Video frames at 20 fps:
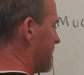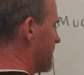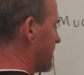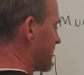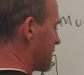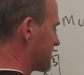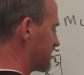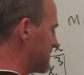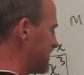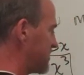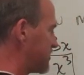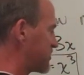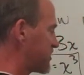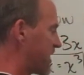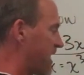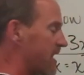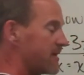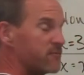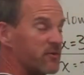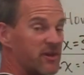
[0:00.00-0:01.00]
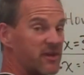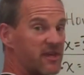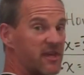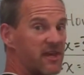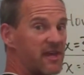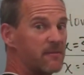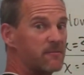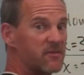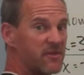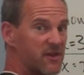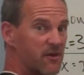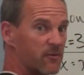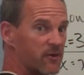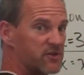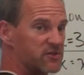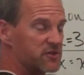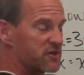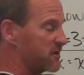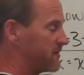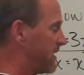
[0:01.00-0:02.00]
Because each time we keep the
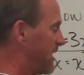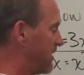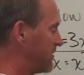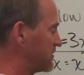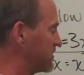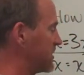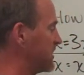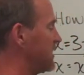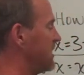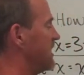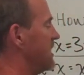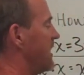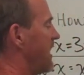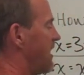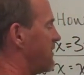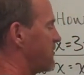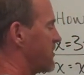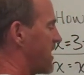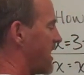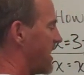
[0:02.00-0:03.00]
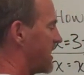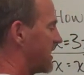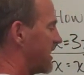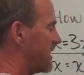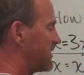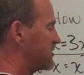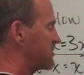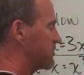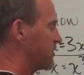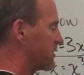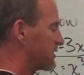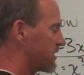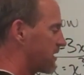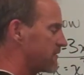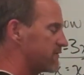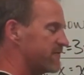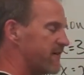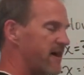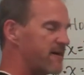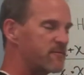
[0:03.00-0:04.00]
original amount and we add on to it our
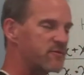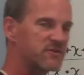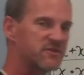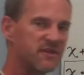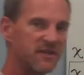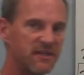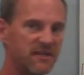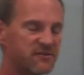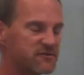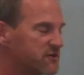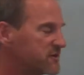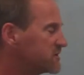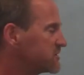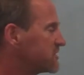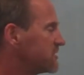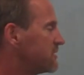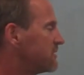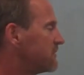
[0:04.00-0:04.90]
5% interest.